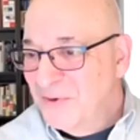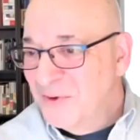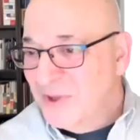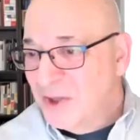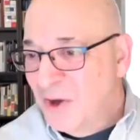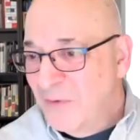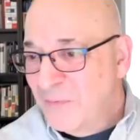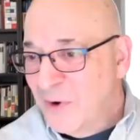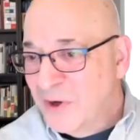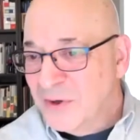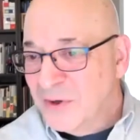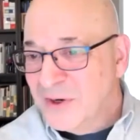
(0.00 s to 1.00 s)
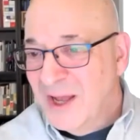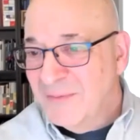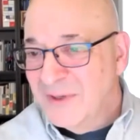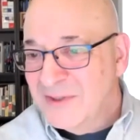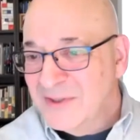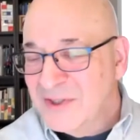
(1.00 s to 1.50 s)
and thank you all for all your
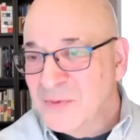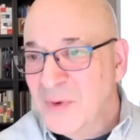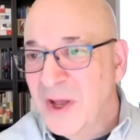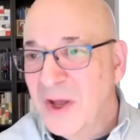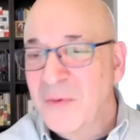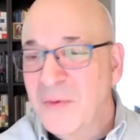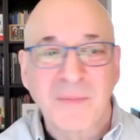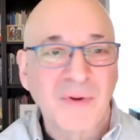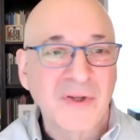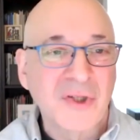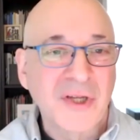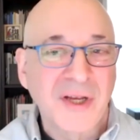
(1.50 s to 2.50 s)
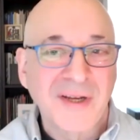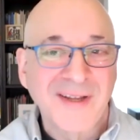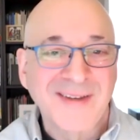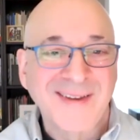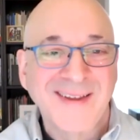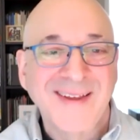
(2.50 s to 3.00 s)
comments as well. We appreciate it.